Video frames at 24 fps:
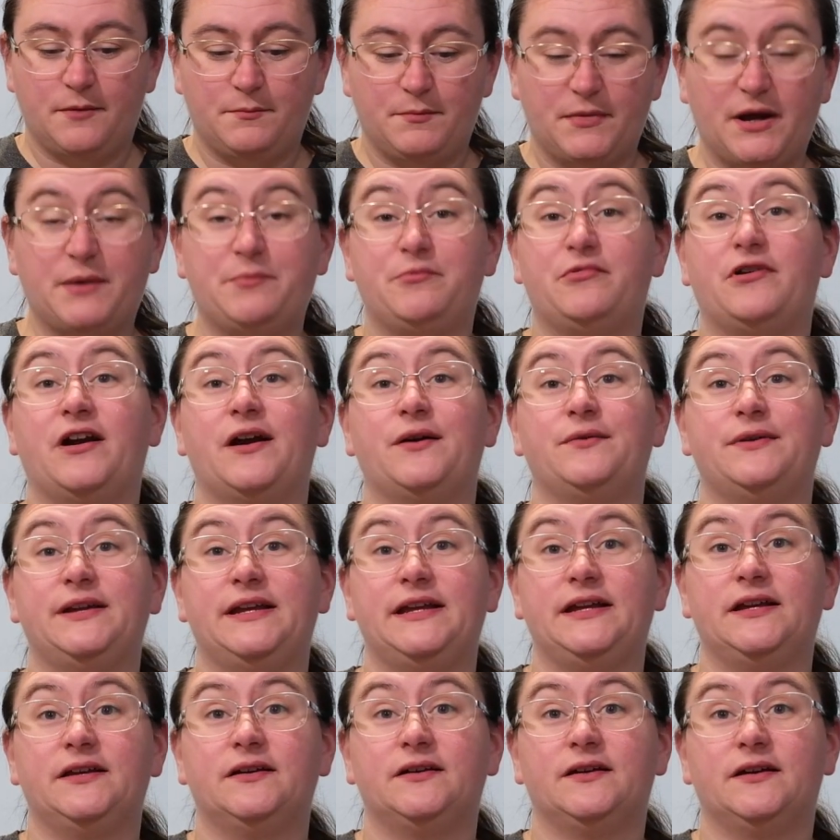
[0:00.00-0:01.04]
my
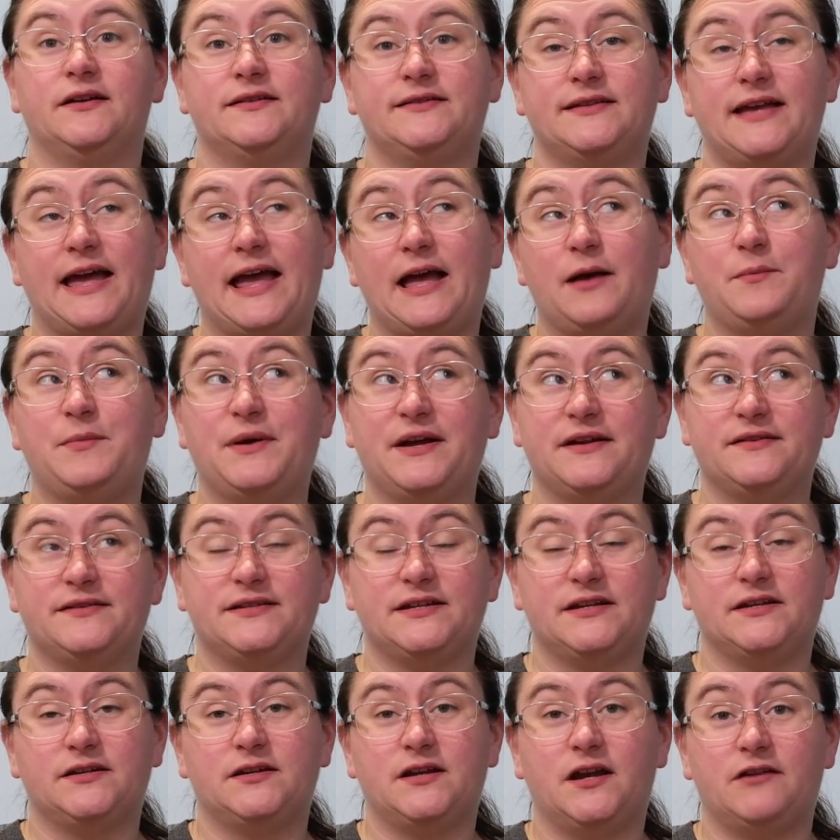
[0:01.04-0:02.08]
brownie, as I help out
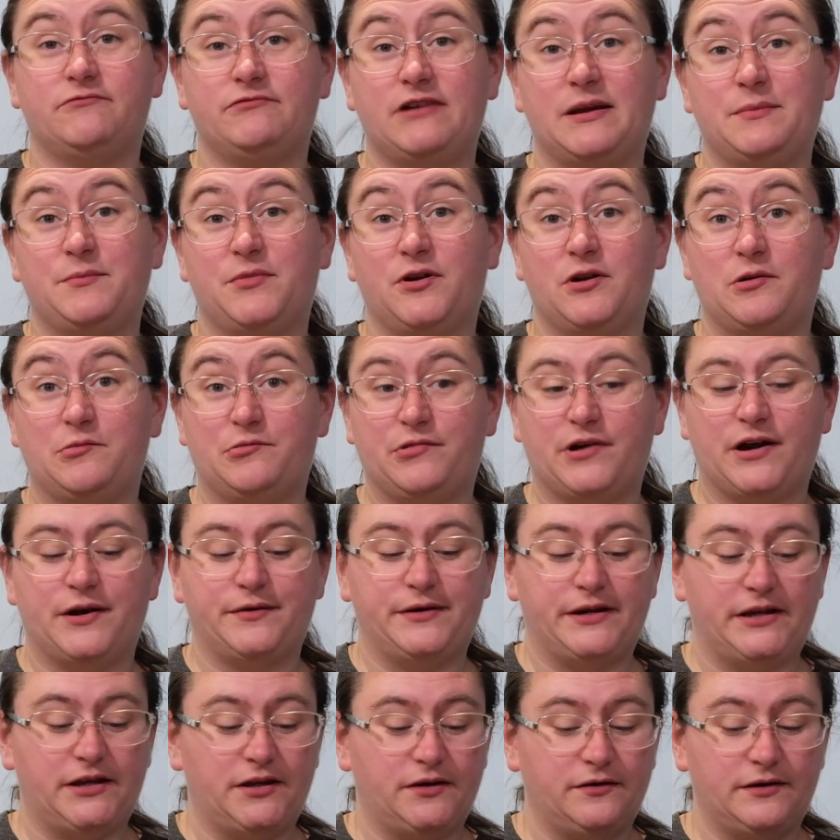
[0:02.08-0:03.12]
at a Rainbow and
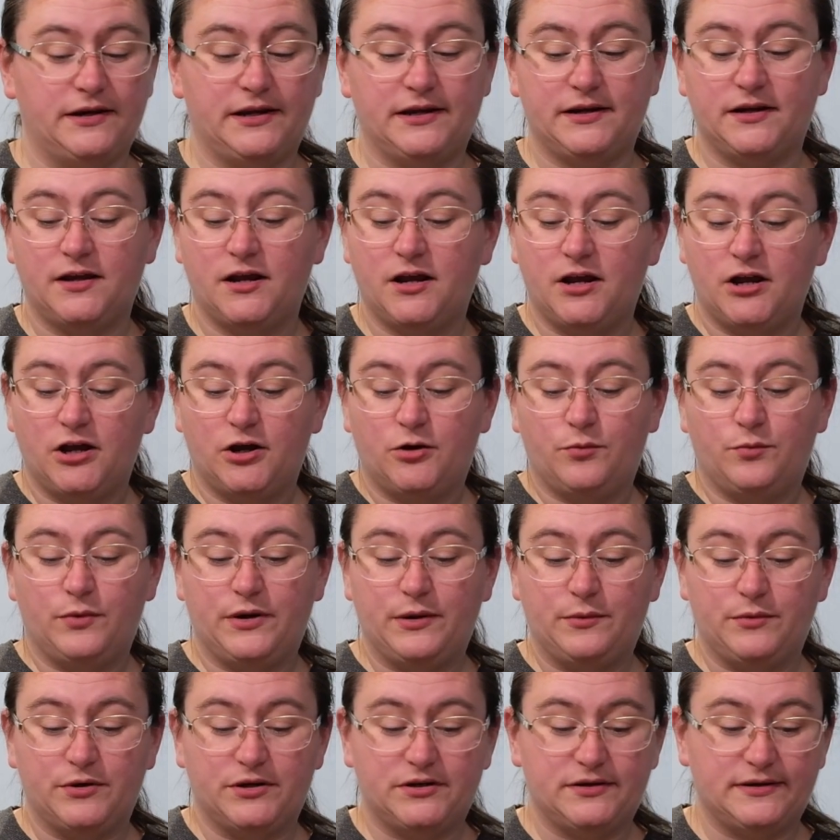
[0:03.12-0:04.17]
Brownie unit, we
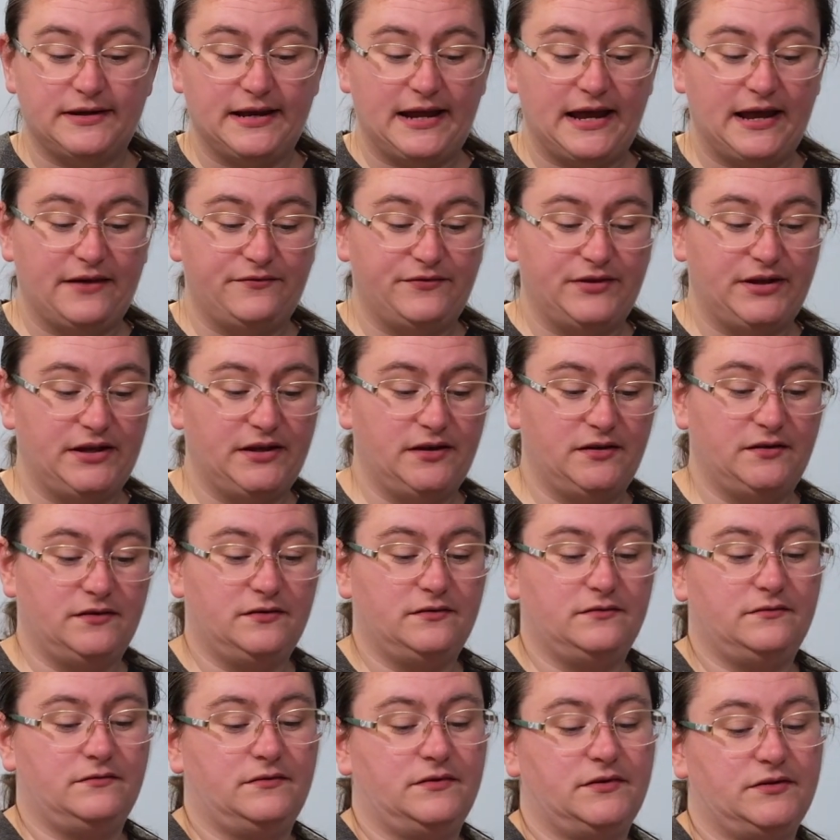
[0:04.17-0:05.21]
were having
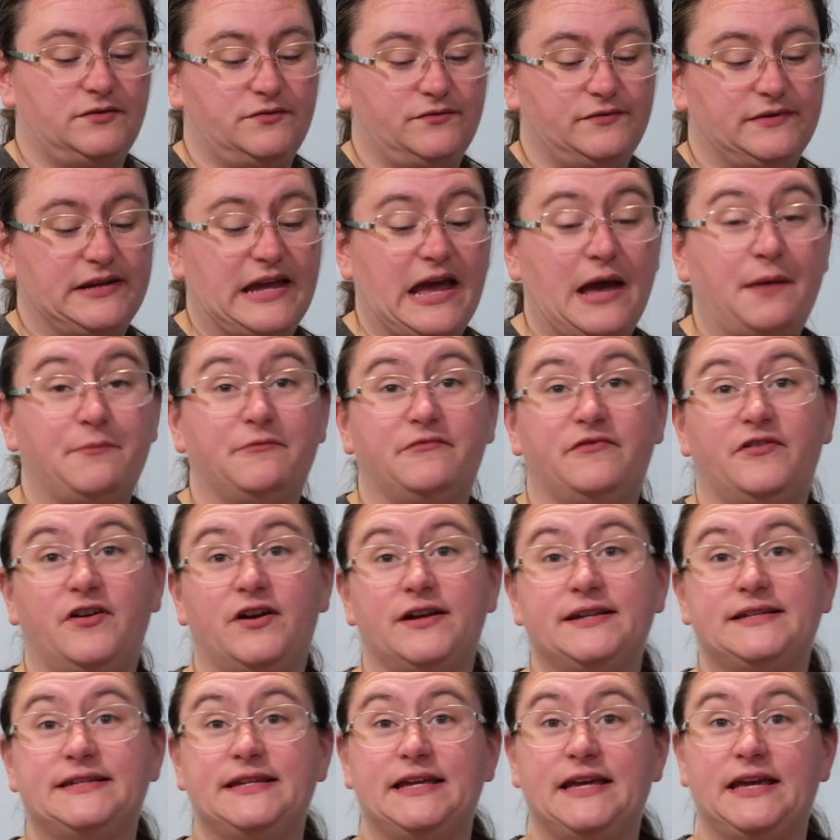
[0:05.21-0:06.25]
sort of
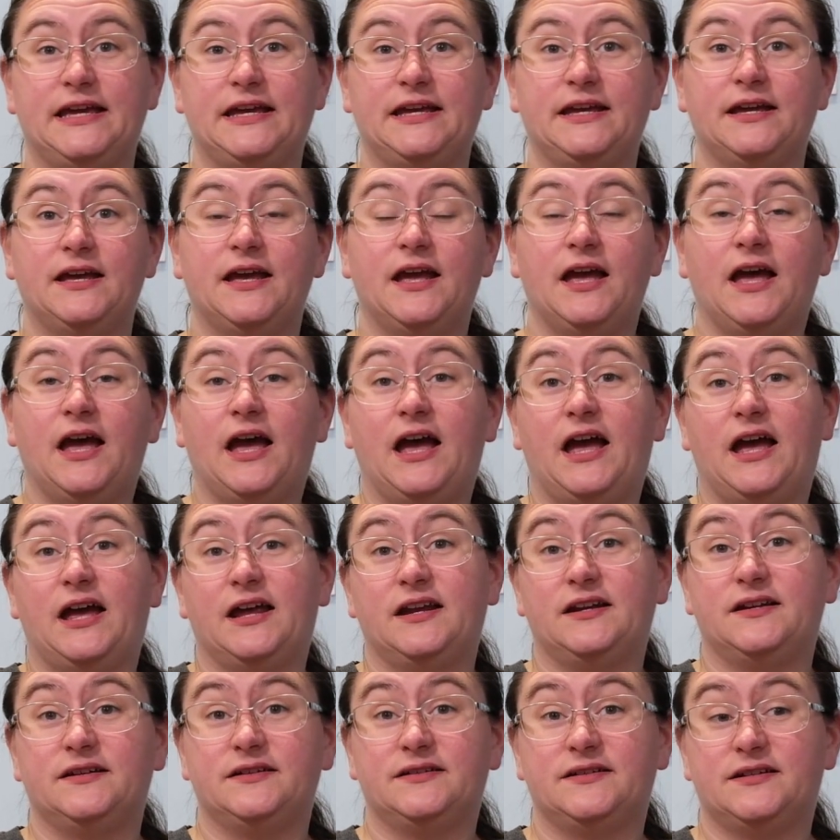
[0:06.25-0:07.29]
campfire singing,
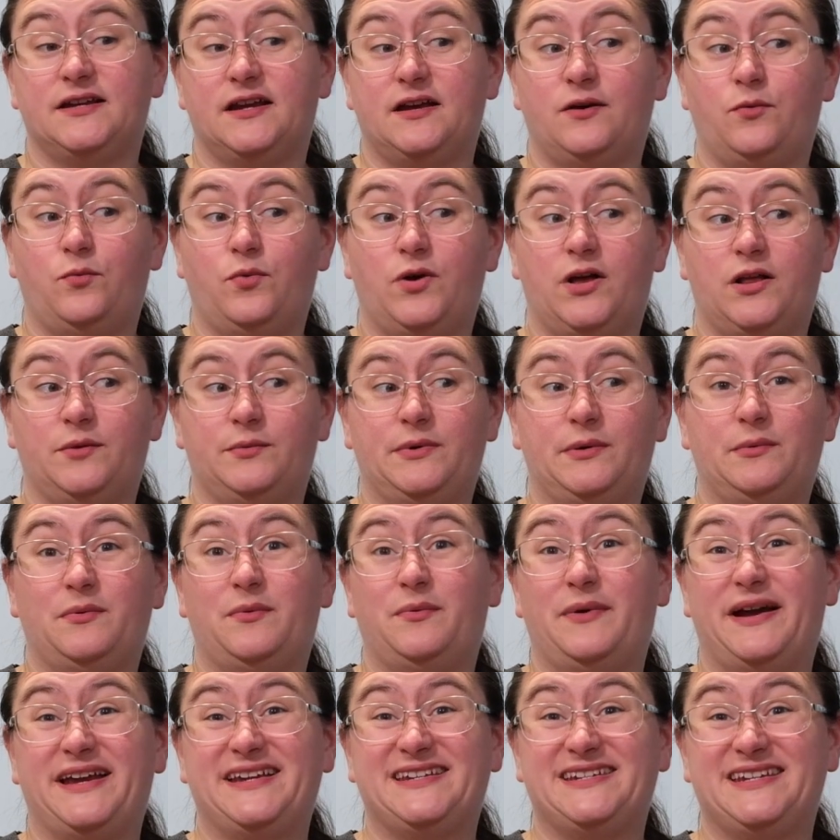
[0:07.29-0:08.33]
and while we were
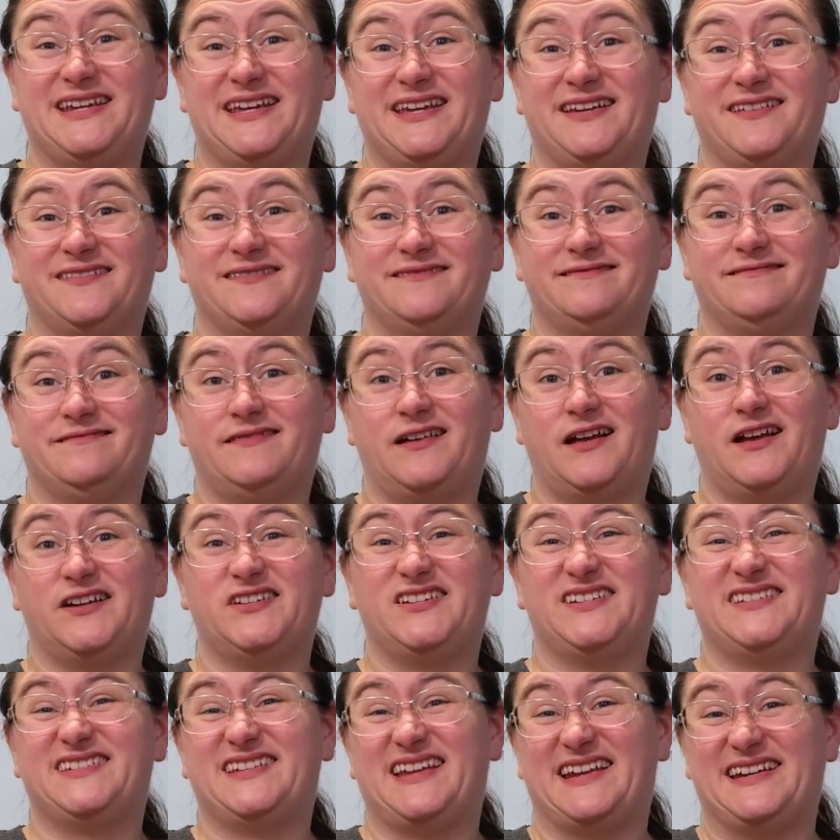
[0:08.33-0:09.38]
waiting, I
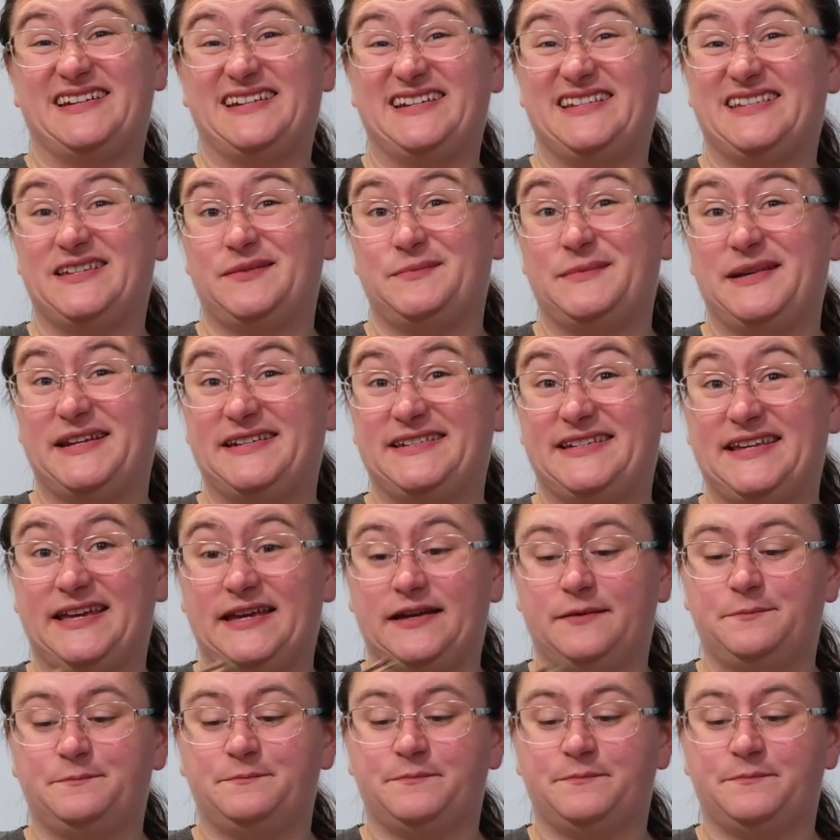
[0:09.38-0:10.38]
just sat and did some knitting.